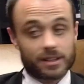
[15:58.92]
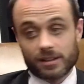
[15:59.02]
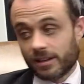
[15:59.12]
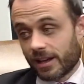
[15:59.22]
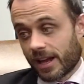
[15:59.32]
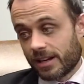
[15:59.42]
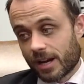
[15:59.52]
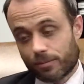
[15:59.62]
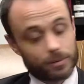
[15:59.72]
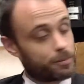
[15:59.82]
and
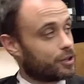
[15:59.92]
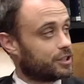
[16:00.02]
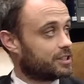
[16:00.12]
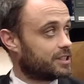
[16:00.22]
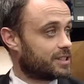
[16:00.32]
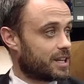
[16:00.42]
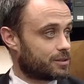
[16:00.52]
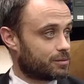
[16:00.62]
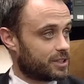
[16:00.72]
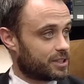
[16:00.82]
end up with purchases as a